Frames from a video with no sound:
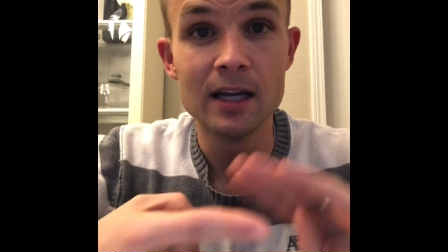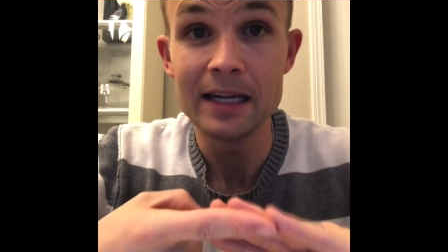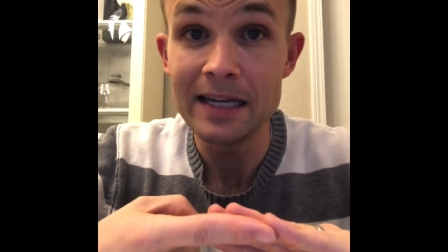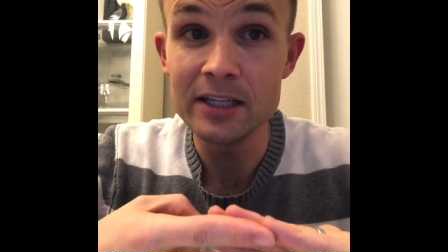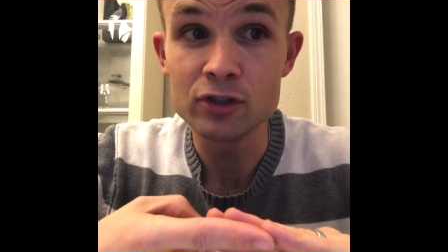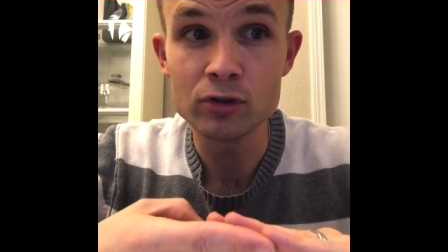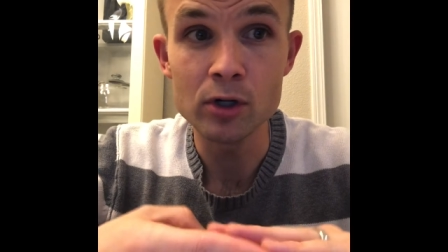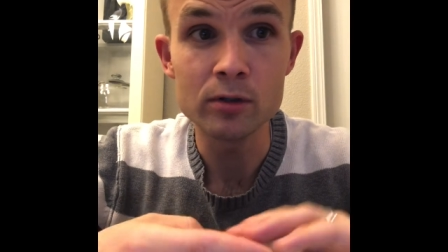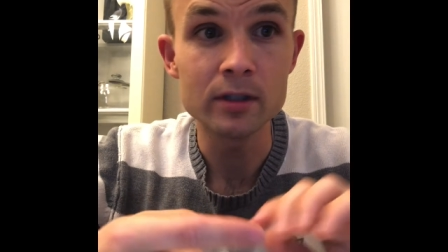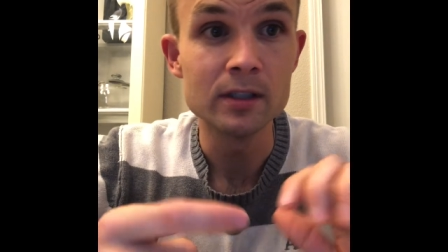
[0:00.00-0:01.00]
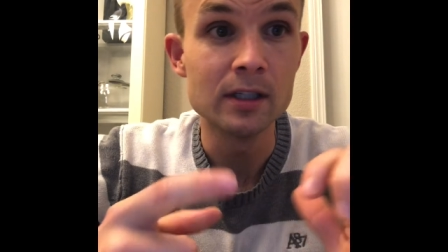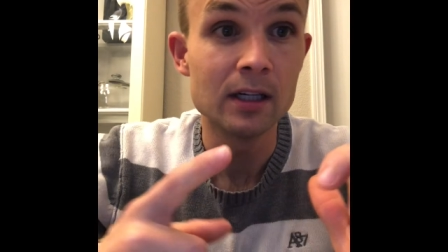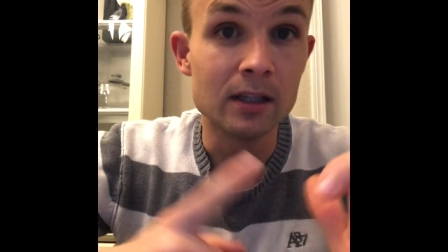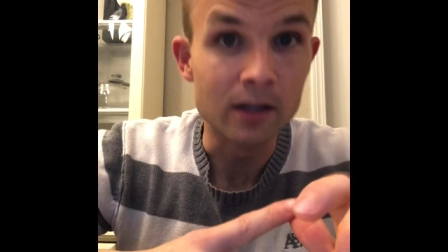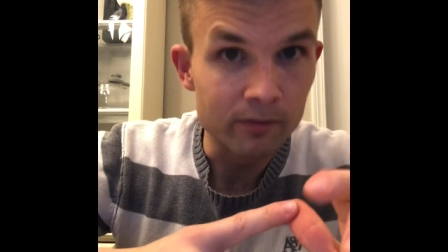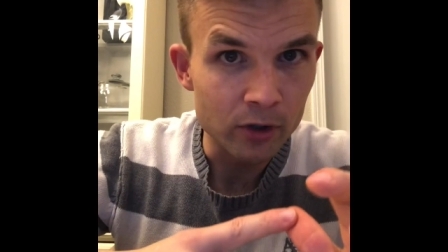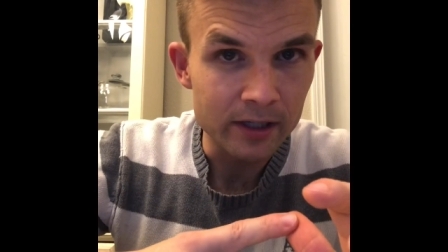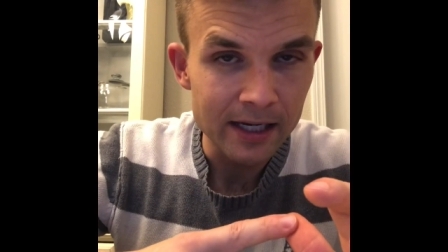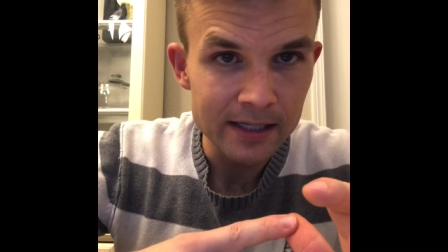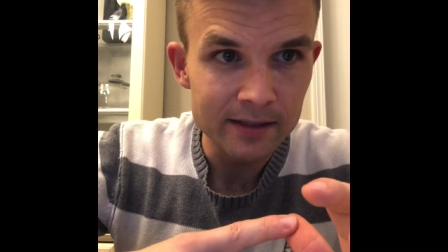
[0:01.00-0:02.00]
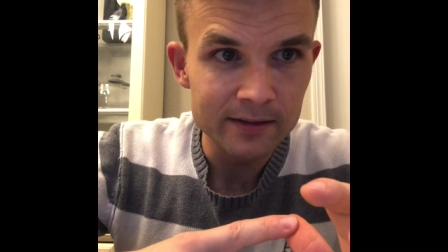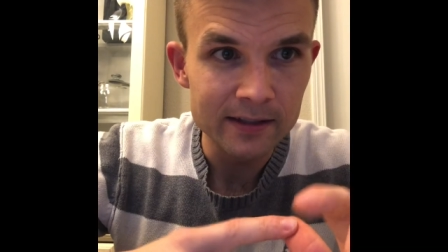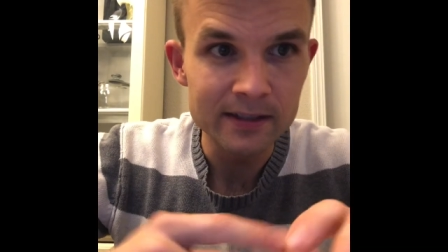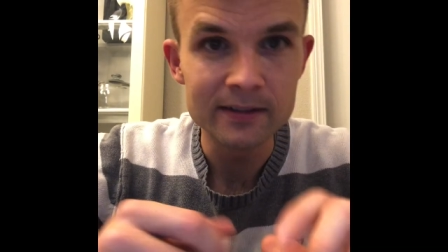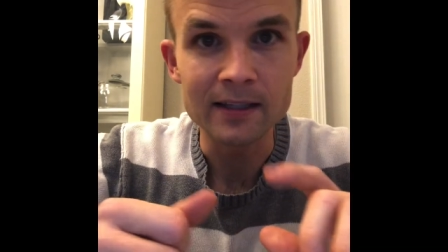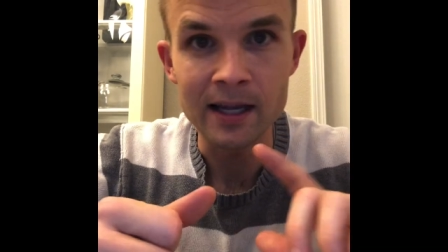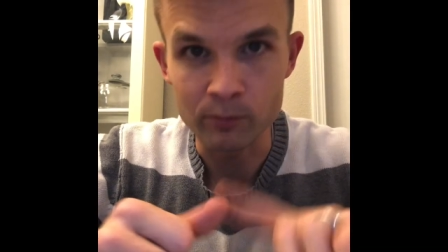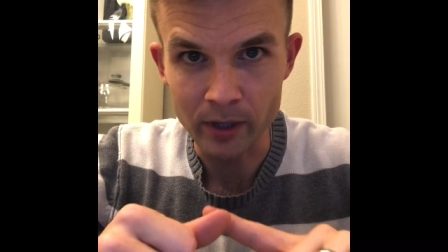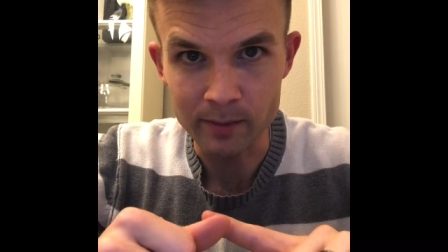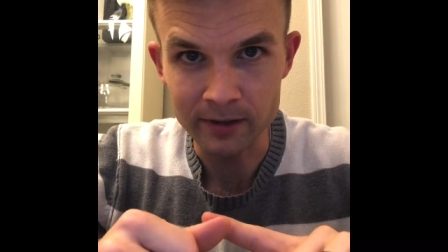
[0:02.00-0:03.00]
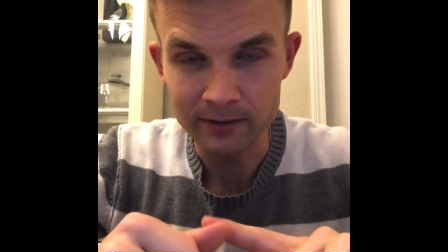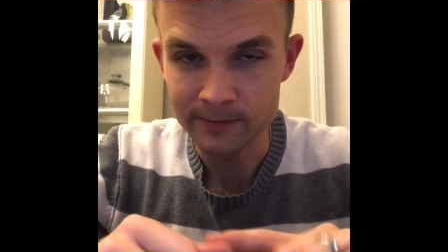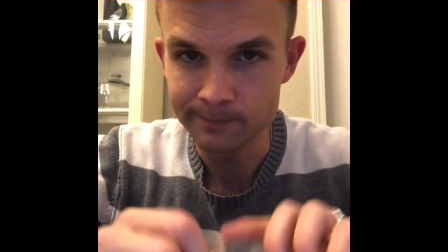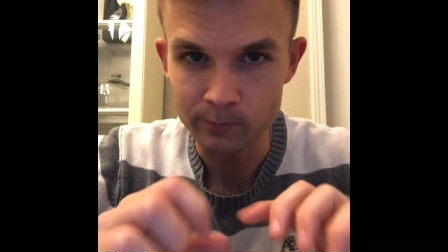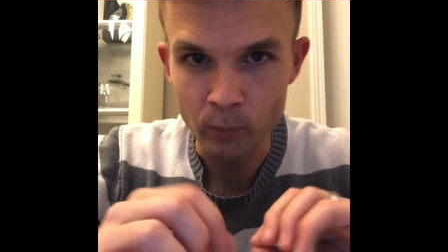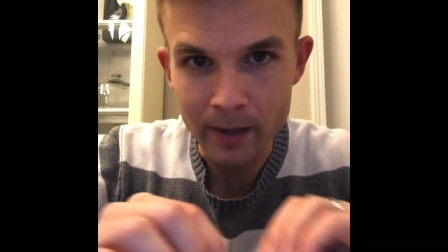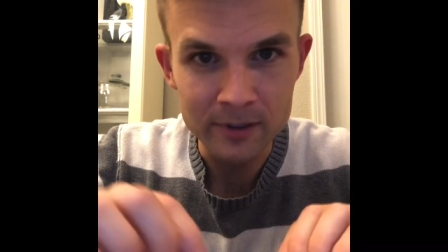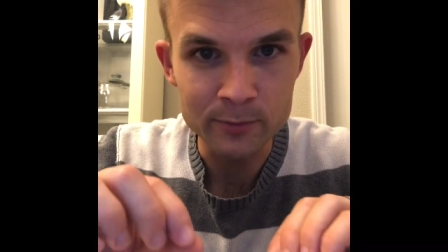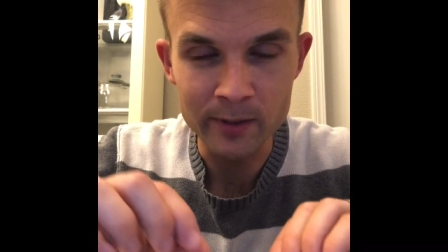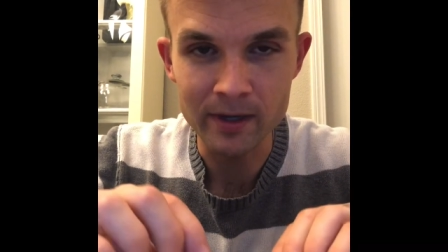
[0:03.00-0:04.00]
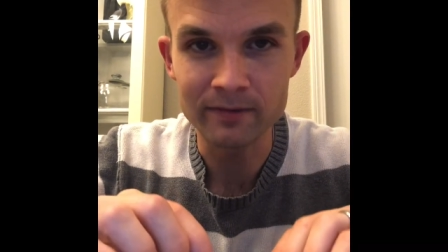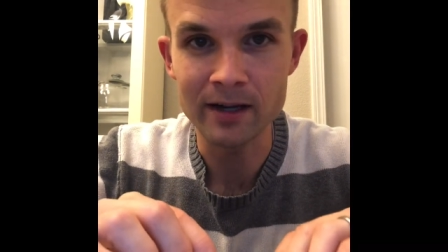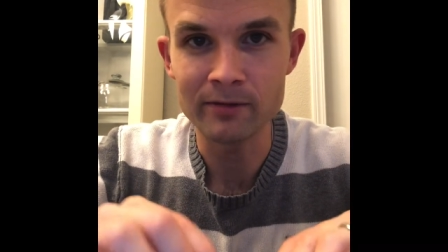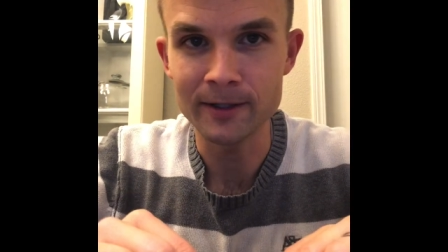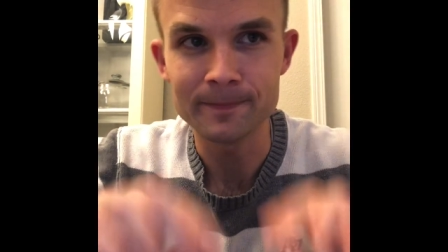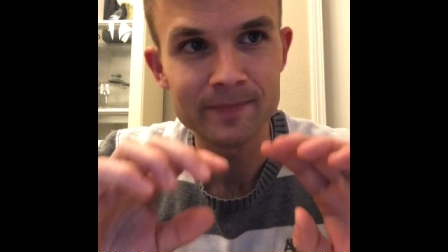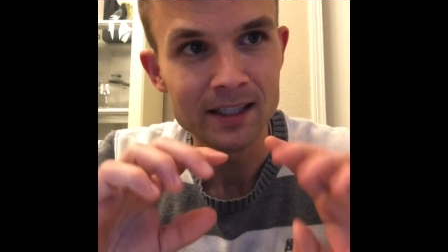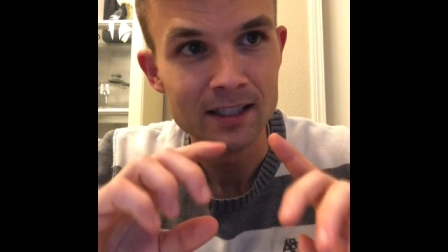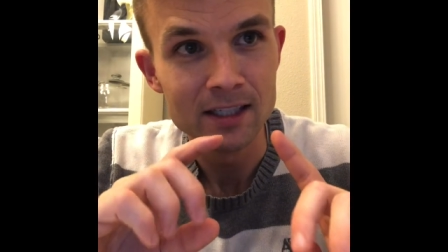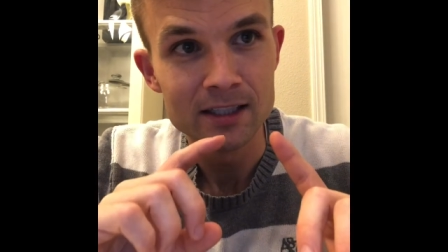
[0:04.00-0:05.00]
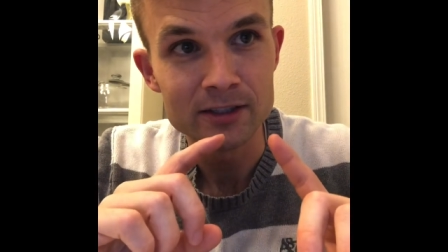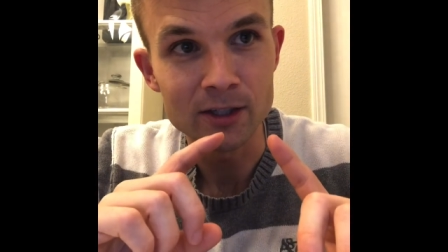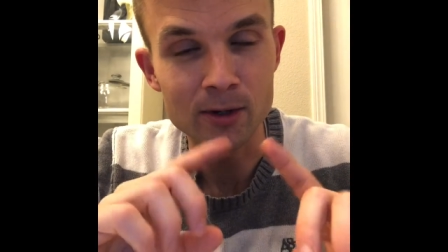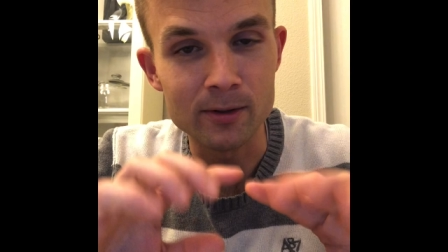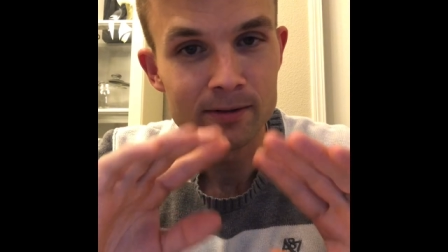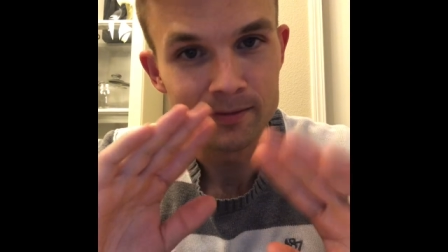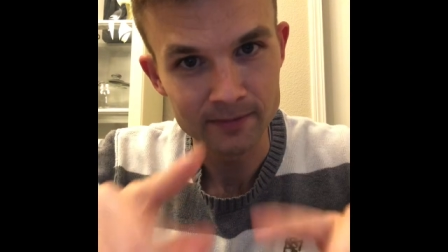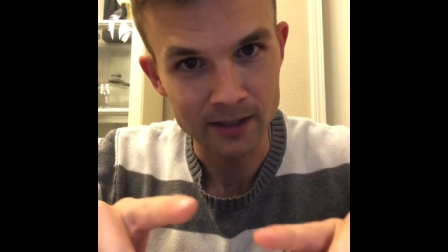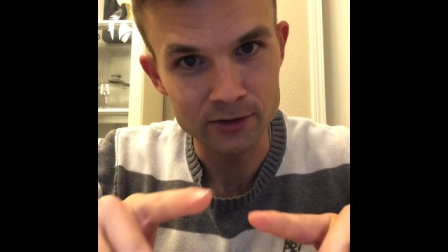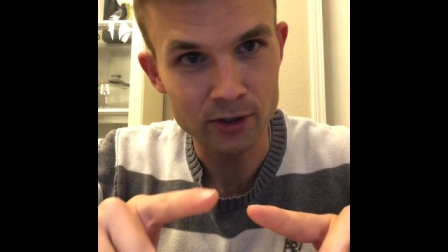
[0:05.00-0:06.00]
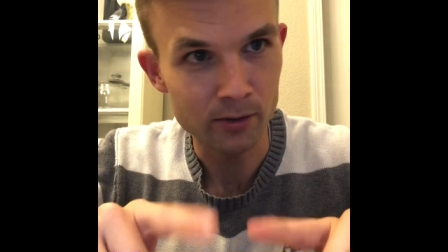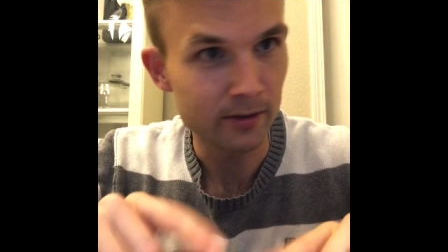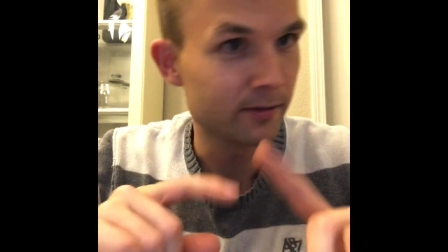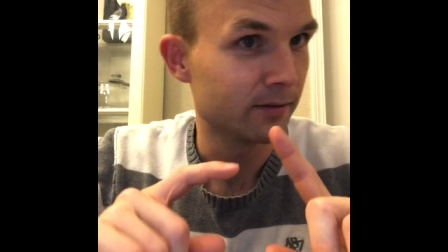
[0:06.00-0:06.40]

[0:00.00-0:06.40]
heat stroke, liver or kidney disease, and rabies. Rabies being my favorite. So that was a joke.